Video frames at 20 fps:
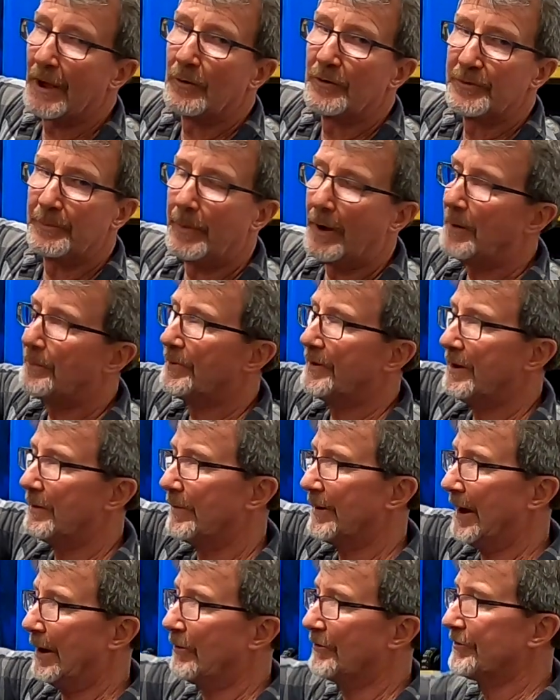I was bumping it,
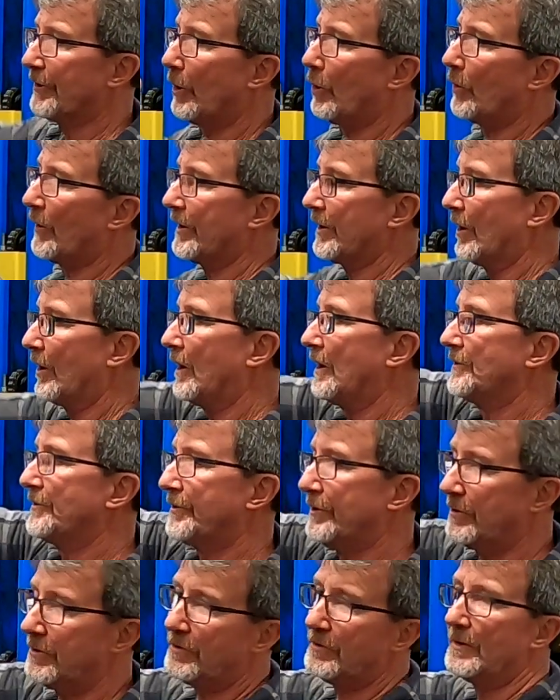but I was holding on
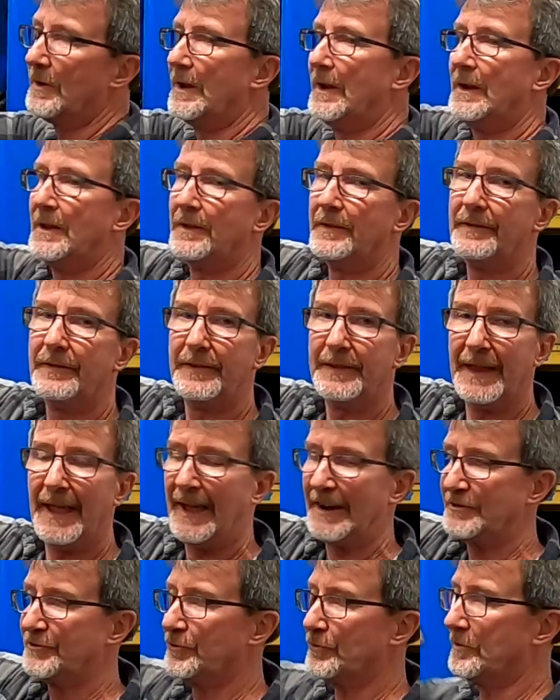to the
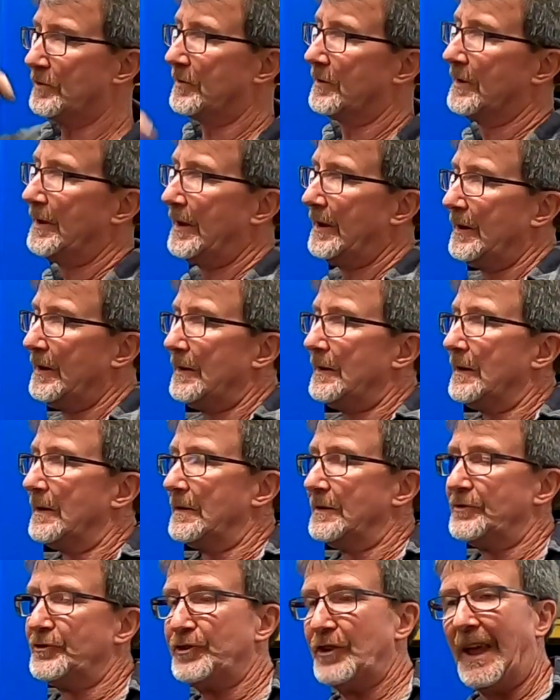actual
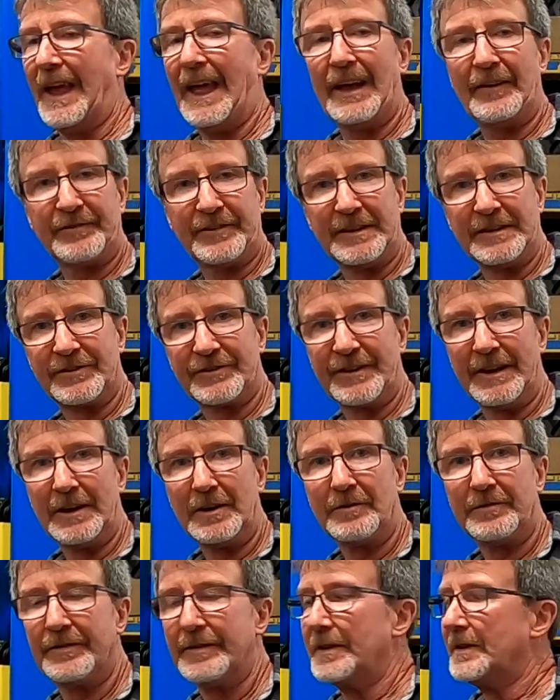shaft
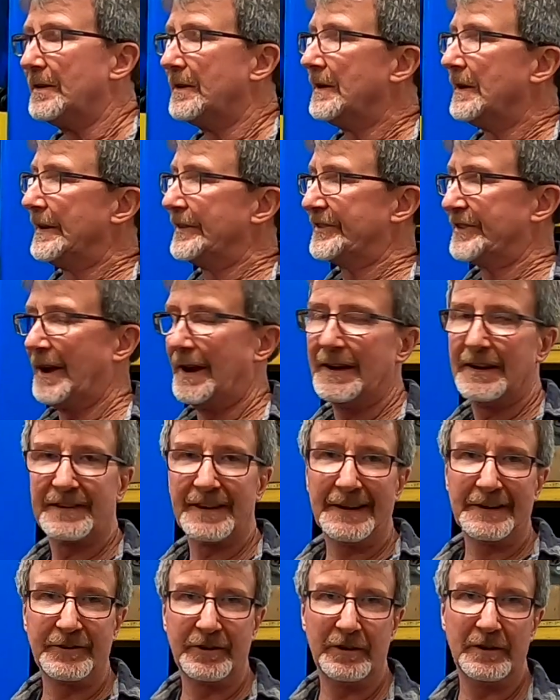itself as tight as
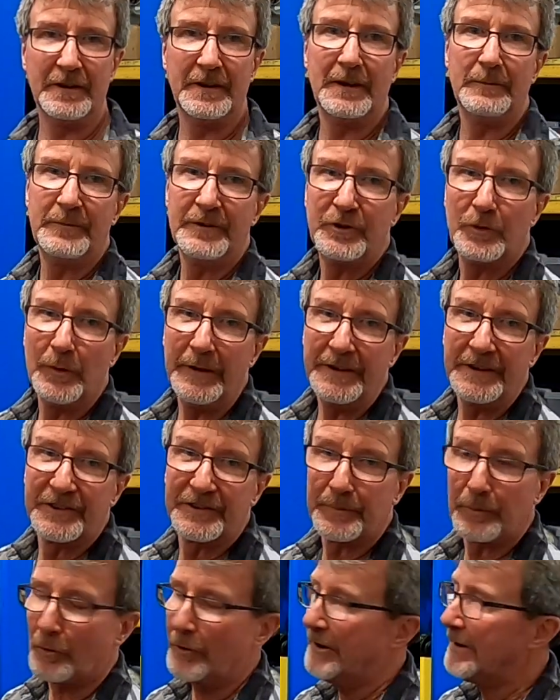I could in between the
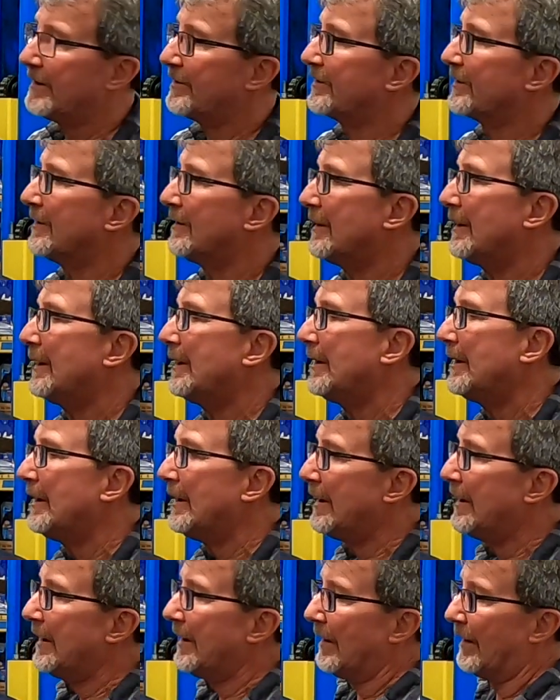springs.
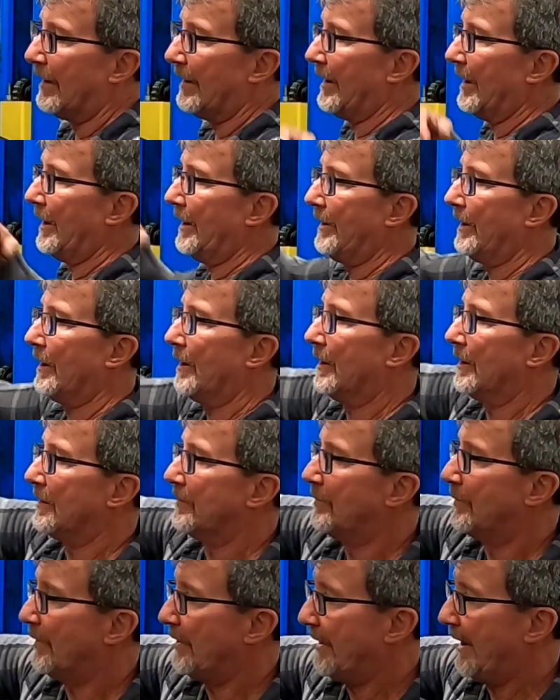And, uh,
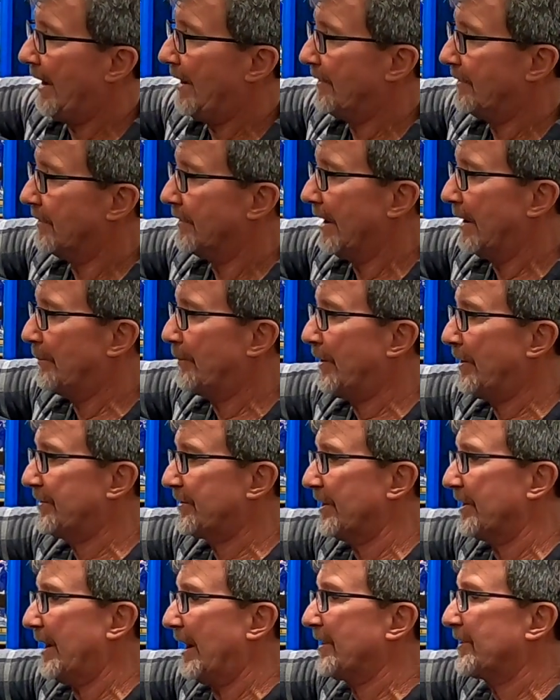but that, that
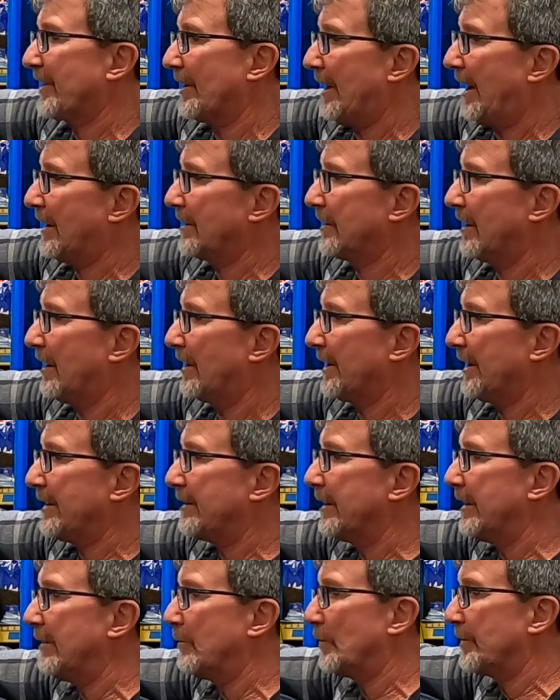puts a nice lock on it
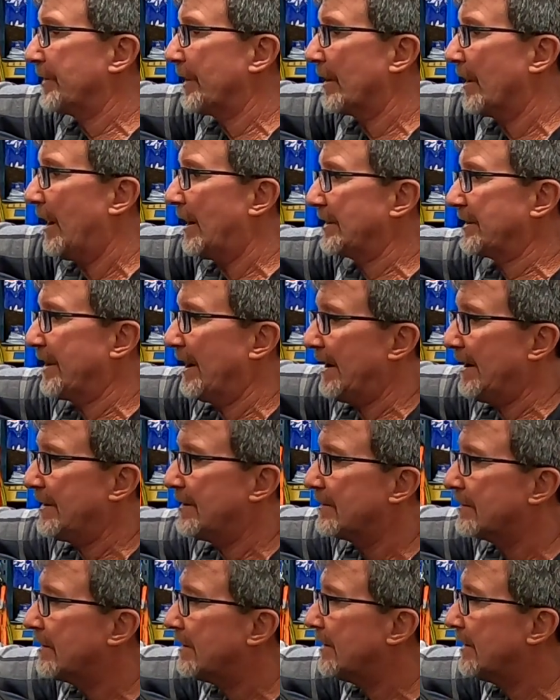and with the Loctite,